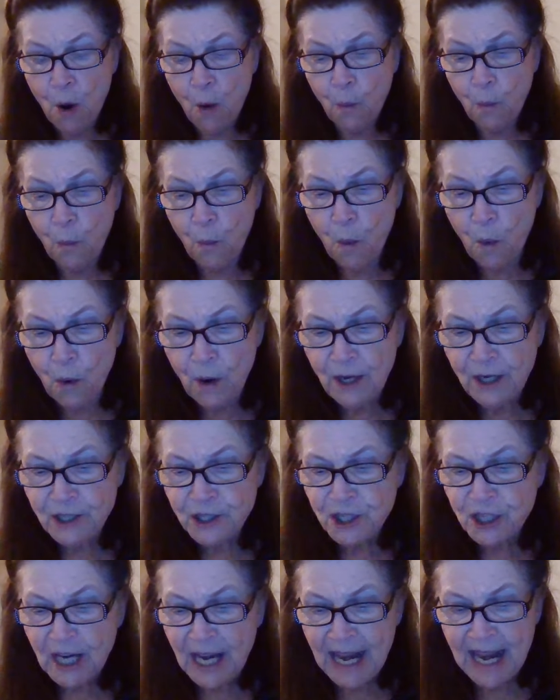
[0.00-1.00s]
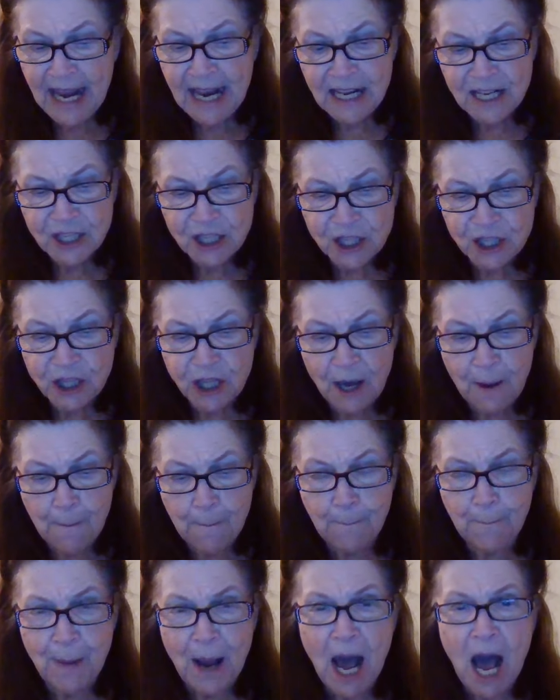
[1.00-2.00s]
which is the
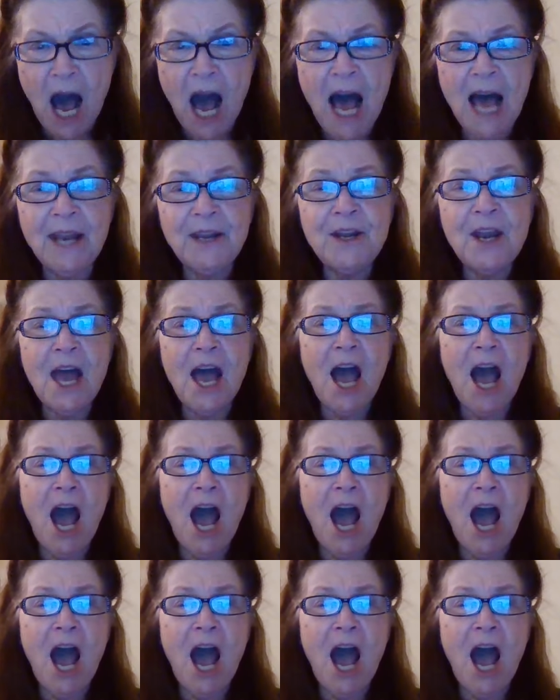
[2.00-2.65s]
bond